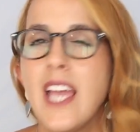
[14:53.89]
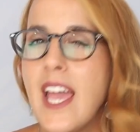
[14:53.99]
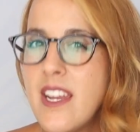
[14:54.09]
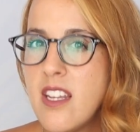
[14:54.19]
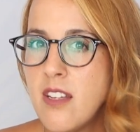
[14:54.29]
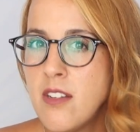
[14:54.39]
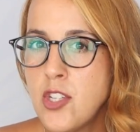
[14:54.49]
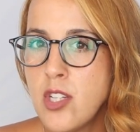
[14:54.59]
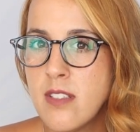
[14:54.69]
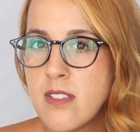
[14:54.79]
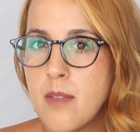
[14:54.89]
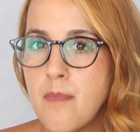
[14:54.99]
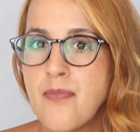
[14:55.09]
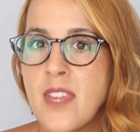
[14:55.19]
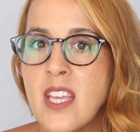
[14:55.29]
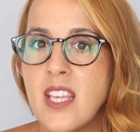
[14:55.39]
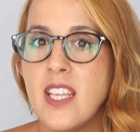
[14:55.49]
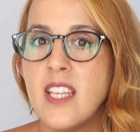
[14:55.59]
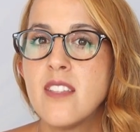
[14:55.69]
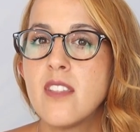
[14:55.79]
And initialism
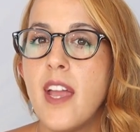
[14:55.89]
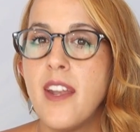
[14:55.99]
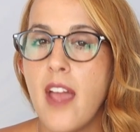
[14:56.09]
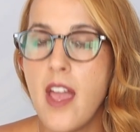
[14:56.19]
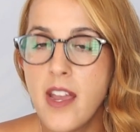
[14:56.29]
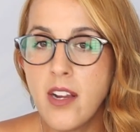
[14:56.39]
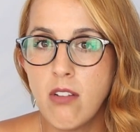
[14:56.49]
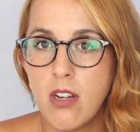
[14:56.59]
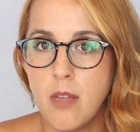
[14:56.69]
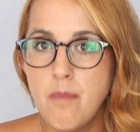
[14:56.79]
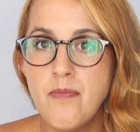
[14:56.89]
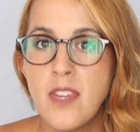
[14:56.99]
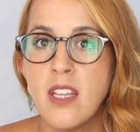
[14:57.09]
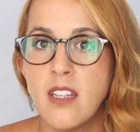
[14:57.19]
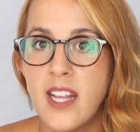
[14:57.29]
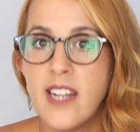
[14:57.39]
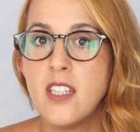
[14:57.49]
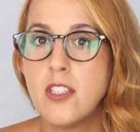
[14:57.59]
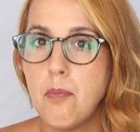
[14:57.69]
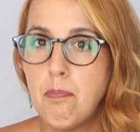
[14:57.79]
is an acronym that
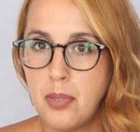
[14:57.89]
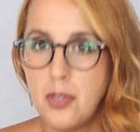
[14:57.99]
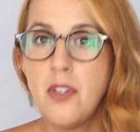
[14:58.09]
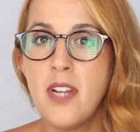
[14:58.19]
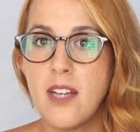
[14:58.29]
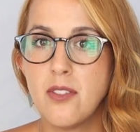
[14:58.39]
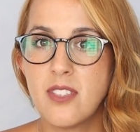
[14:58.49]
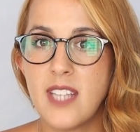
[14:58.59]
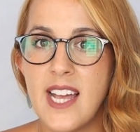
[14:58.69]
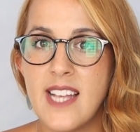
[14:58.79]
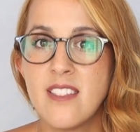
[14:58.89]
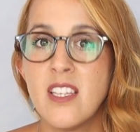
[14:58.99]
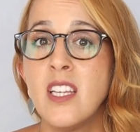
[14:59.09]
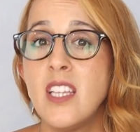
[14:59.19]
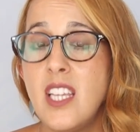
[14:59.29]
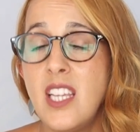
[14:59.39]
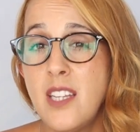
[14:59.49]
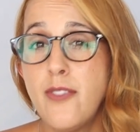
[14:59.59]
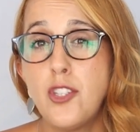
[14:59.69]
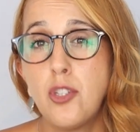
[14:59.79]
is pronounced as
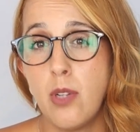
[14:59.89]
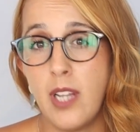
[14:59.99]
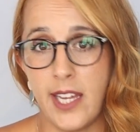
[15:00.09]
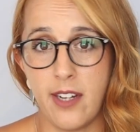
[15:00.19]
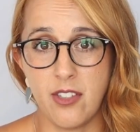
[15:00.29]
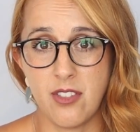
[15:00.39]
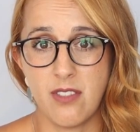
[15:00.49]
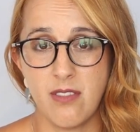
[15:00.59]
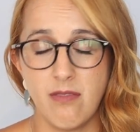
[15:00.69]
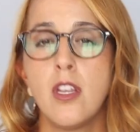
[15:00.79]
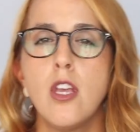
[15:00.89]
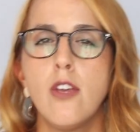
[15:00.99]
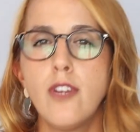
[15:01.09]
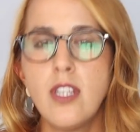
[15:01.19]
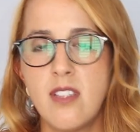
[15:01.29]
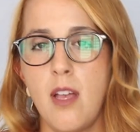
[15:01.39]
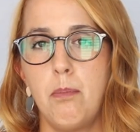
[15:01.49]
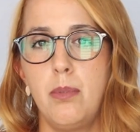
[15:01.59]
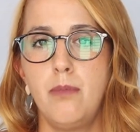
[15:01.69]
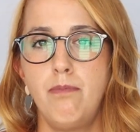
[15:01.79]
individual letters. For
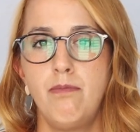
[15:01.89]
example,